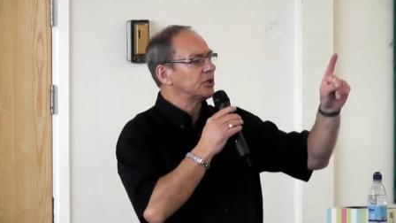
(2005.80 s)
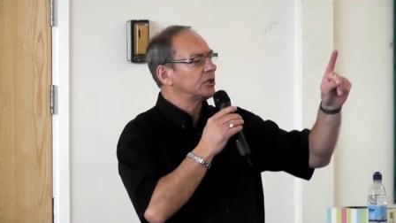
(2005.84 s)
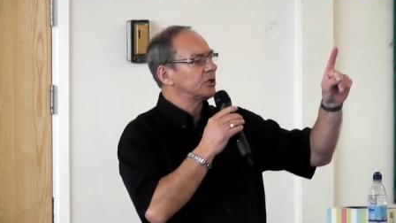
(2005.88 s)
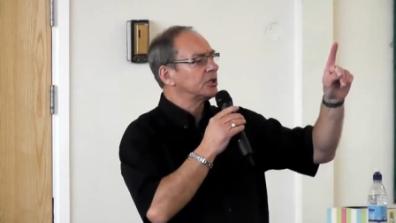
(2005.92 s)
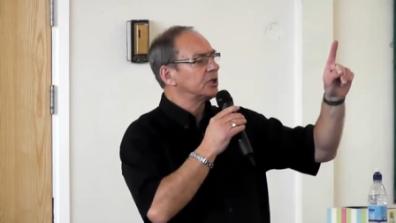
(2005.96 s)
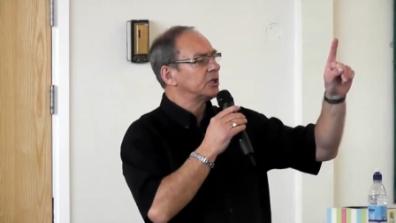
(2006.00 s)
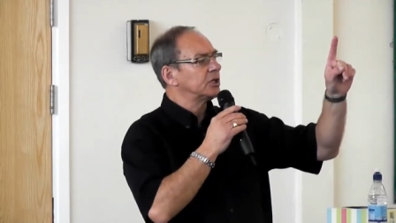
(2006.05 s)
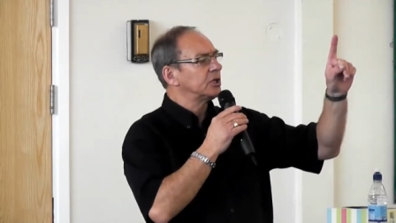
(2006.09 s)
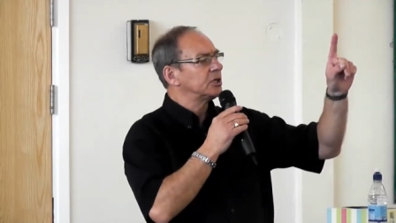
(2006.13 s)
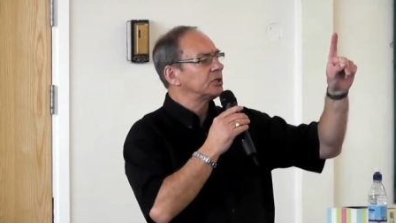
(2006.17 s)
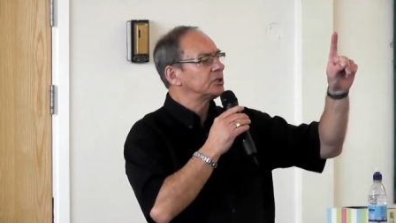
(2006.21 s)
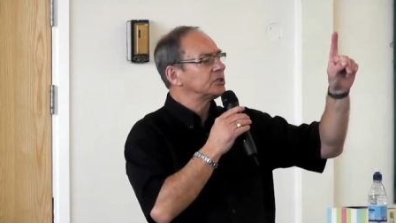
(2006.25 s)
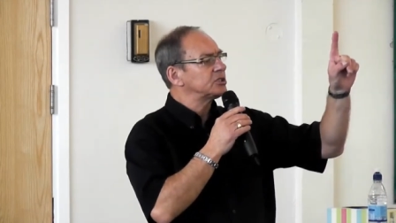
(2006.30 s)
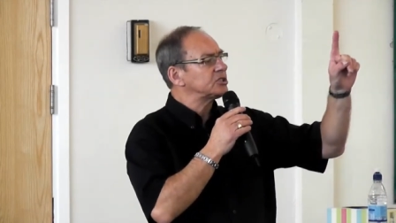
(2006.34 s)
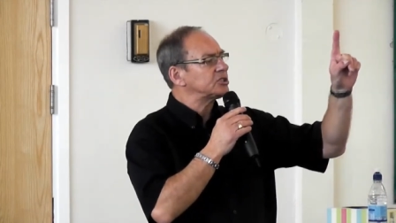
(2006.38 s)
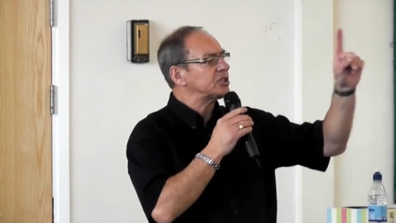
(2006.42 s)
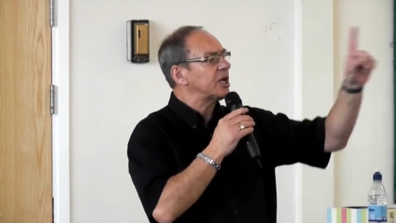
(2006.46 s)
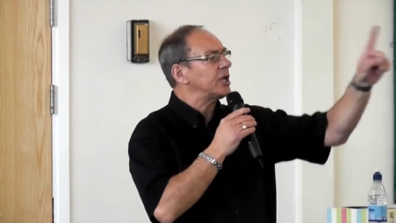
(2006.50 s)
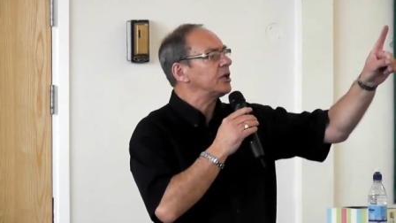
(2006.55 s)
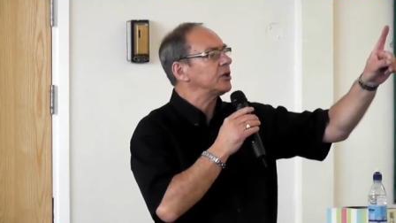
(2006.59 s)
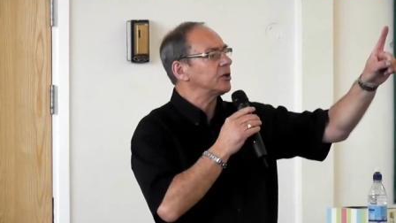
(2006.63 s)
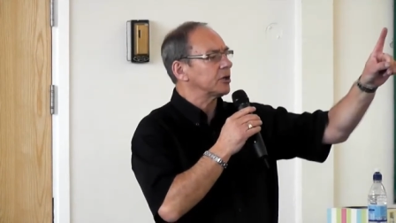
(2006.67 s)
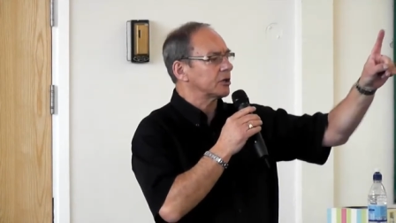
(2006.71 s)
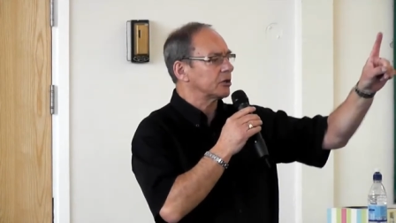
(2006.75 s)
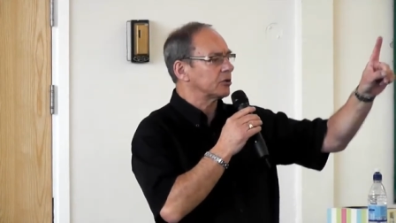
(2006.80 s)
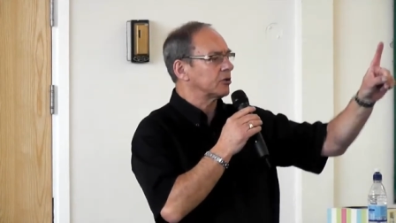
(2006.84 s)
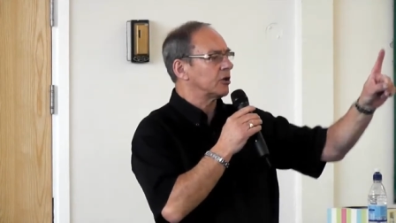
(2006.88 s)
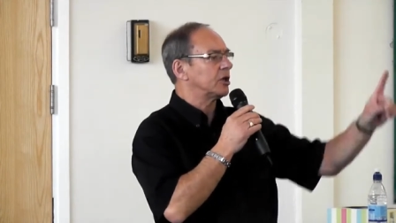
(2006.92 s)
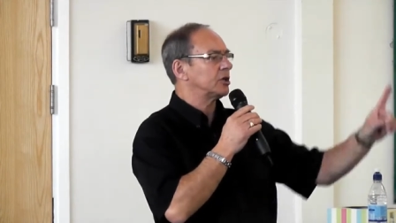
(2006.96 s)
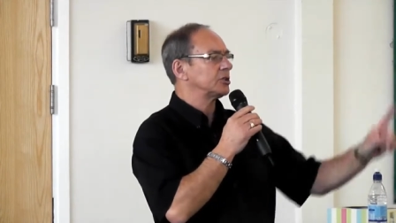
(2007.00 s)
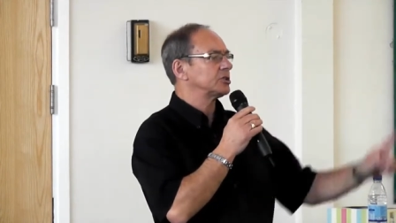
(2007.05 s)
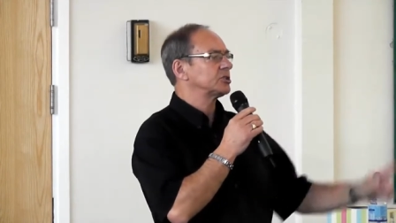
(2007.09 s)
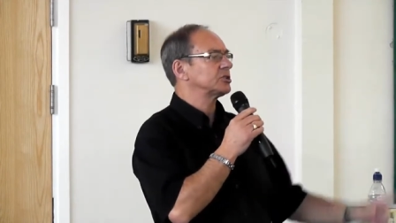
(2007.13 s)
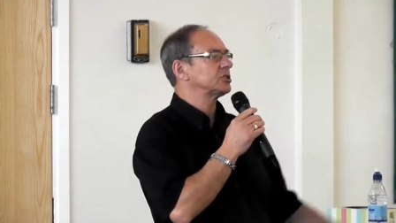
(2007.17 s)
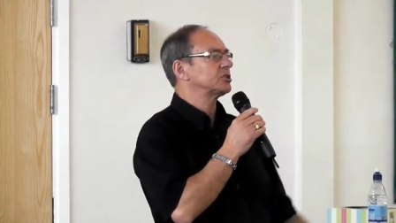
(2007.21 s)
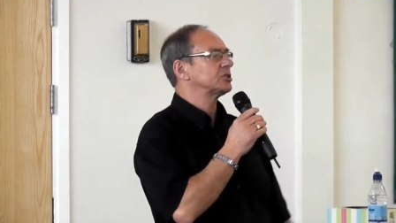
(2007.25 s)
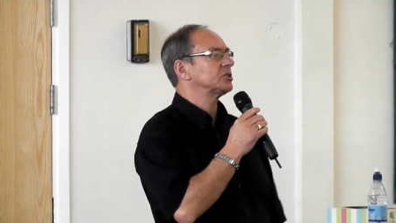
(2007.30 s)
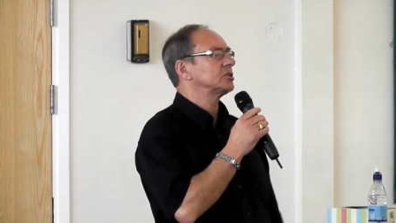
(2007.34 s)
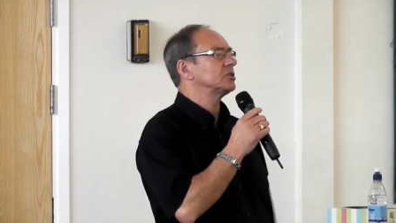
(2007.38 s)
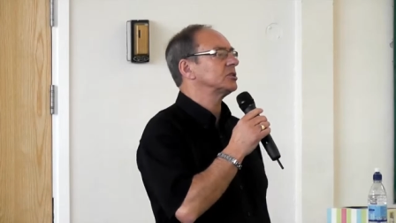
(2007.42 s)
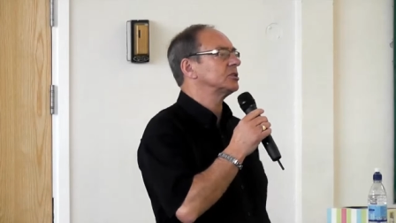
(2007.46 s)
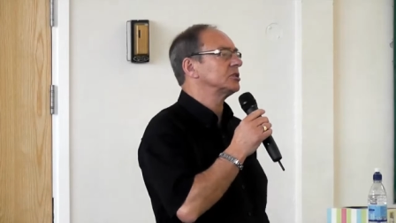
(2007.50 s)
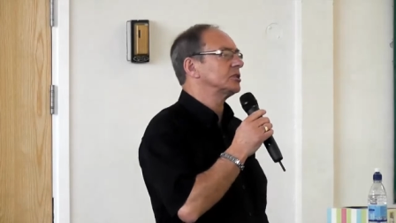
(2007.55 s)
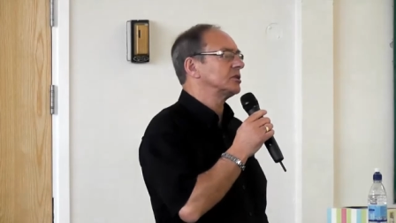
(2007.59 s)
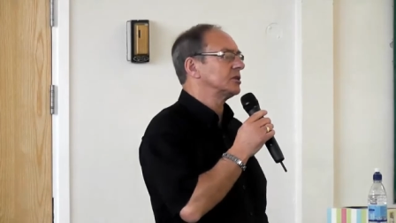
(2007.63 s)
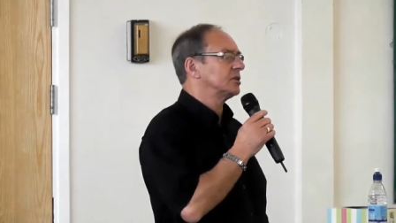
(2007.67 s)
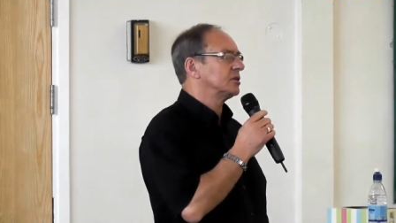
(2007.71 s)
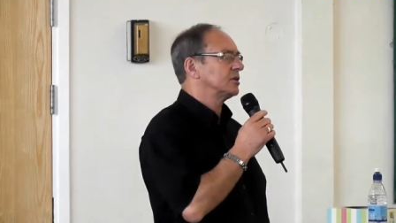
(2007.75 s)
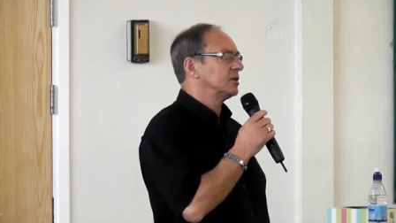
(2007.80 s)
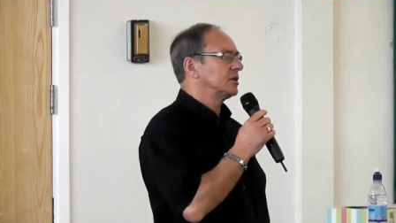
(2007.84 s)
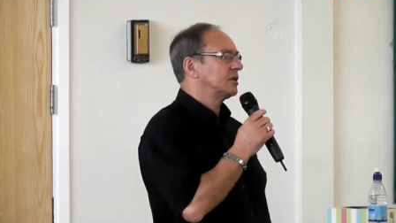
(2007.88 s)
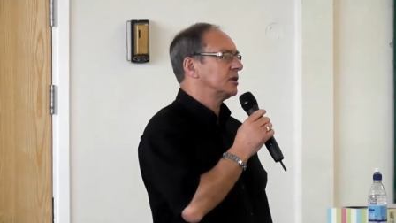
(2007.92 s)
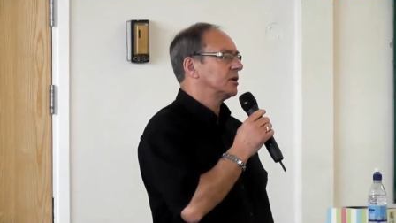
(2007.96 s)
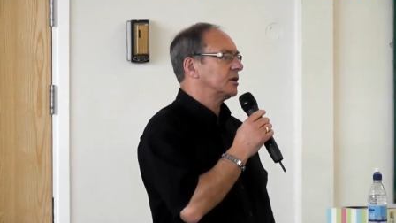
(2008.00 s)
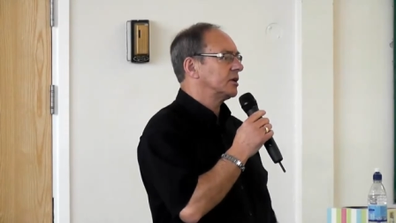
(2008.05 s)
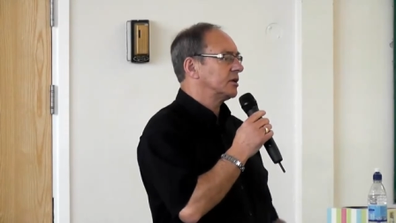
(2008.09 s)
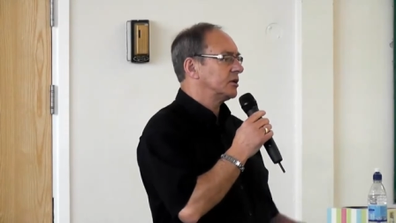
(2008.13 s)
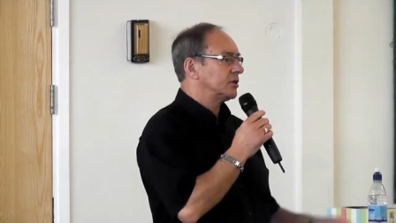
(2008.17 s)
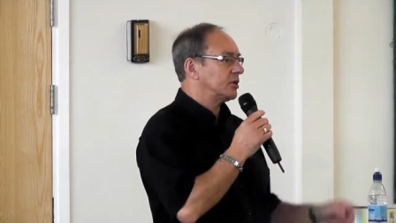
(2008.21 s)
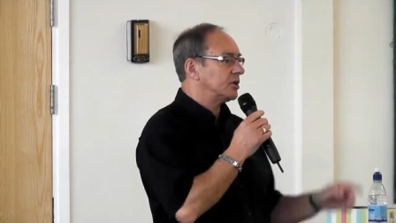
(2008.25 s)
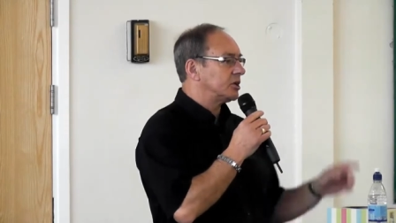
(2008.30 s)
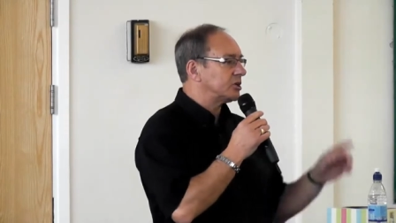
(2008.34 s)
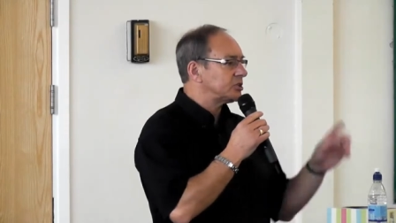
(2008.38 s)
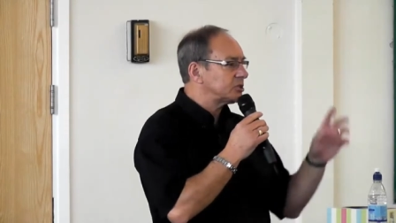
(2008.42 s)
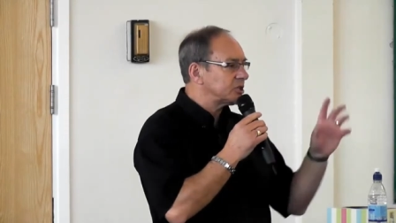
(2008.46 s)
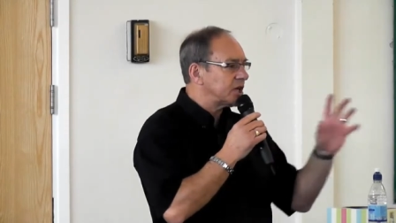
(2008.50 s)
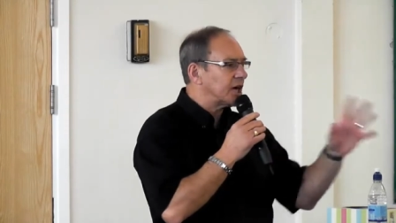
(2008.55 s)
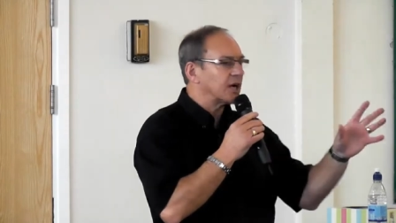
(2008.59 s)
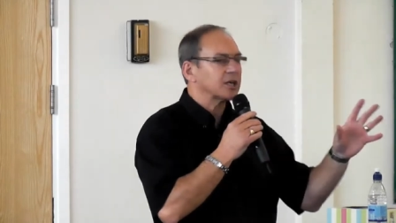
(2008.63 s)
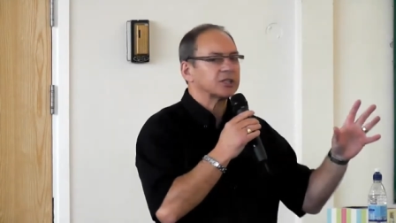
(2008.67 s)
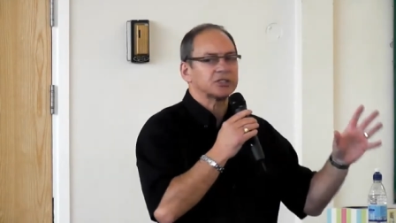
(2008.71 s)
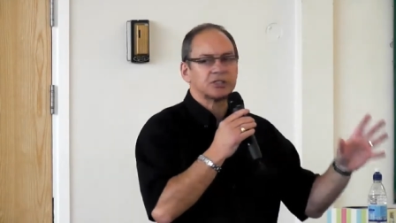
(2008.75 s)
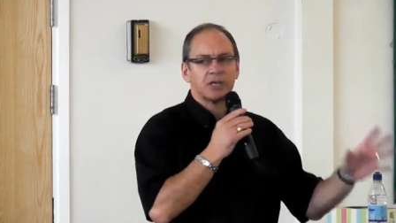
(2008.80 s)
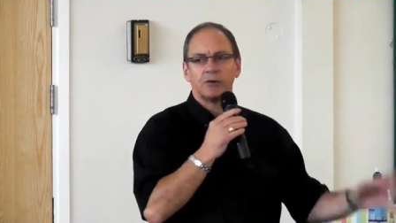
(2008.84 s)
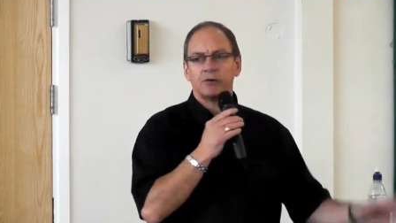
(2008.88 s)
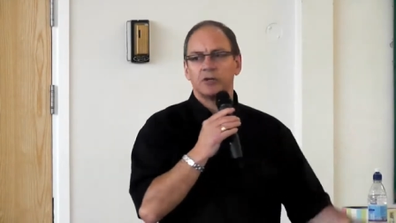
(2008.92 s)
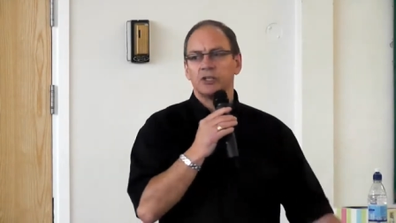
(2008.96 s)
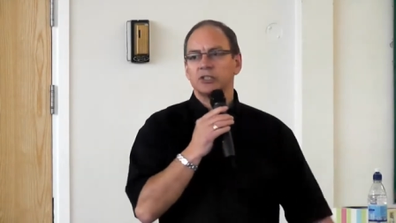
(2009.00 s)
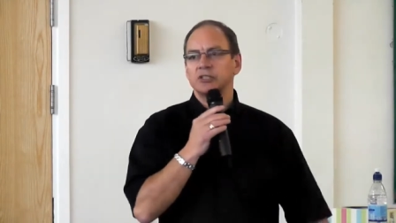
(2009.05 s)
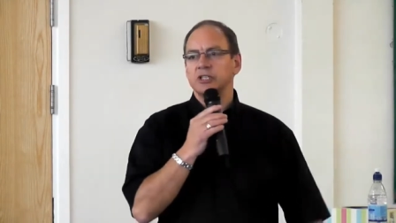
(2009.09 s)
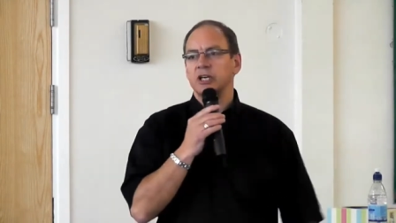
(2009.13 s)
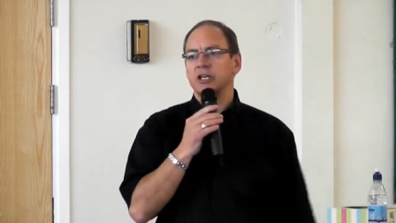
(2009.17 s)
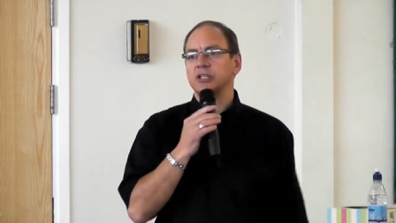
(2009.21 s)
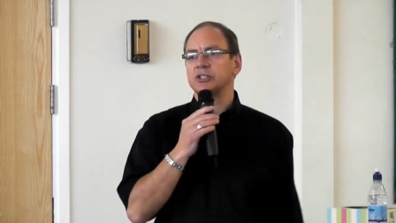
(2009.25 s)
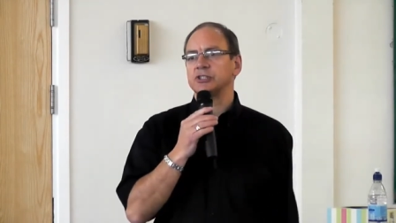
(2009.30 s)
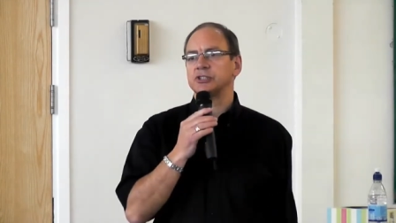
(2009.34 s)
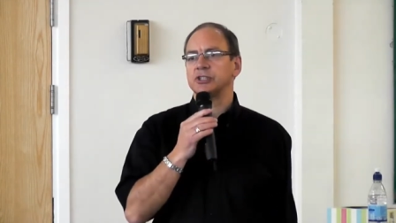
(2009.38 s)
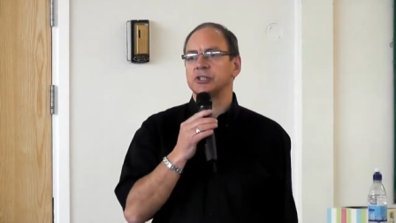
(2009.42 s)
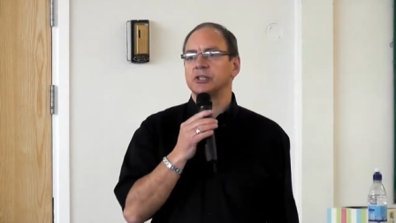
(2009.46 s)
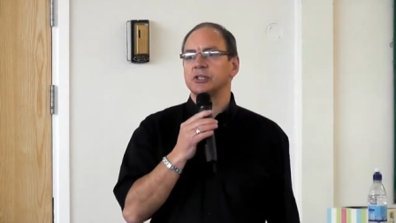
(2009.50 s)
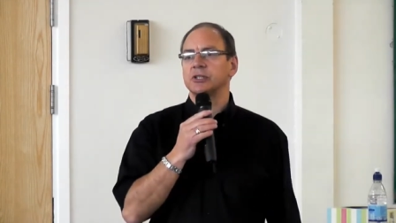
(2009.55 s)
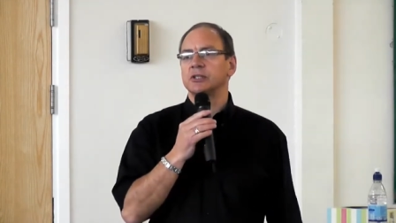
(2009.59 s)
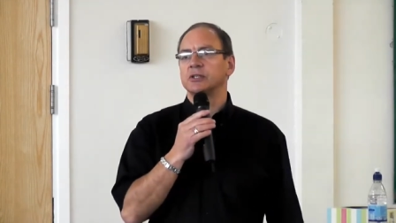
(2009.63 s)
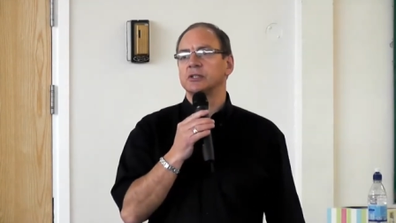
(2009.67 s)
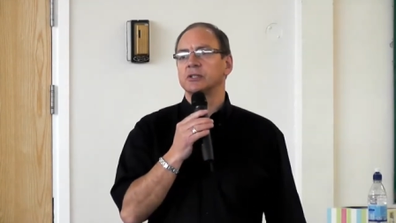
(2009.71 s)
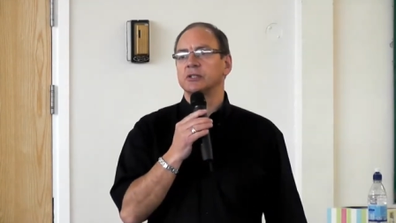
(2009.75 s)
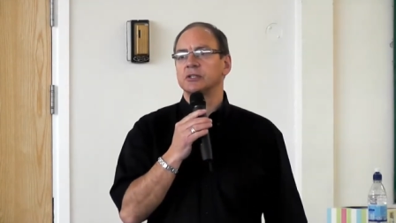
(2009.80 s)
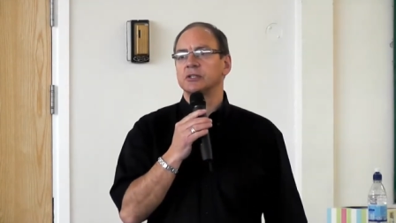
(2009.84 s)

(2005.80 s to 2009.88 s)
on the centre cross that attracts our attention